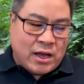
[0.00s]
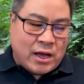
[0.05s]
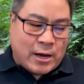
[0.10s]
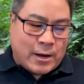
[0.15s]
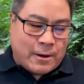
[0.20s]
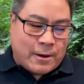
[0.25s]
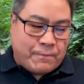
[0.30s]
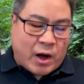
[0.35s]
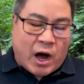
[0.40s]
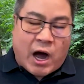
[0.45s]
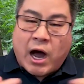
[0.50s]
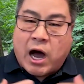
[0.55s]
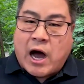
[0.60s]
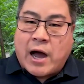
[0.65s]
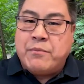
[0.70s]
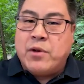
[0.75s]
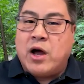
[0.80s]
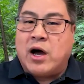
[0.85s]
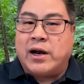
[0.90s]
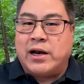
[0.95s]

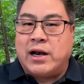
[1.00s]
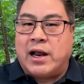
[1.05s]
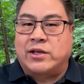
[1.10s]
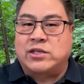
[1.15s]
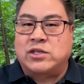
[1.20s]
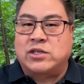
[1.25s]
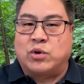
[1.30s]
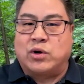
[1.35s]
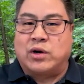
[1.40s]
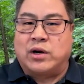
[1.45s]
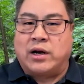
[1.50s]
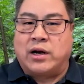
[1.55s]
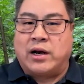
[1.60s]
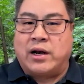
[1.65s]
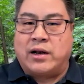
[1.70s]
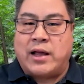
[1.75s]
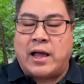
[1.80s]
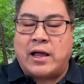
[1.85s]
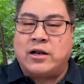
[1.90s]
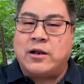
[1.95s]
I'm not an expert,
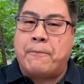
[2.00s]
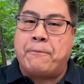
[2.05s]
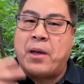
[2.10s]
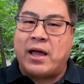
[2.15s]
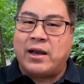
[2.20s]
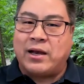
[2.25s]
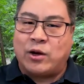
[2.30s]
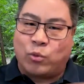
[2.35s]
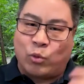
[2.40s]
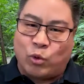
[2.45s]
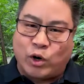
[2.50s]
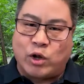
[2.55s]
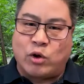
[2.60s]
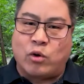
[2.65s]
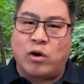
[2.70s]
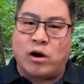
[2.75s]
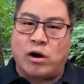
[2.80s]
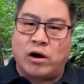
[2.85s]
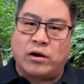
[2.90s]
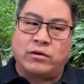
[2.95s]
and depending where
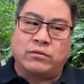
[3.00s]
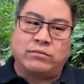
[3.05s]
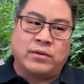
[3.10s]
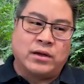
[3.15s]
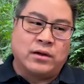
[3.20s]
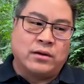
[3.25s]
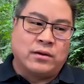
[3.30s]
you are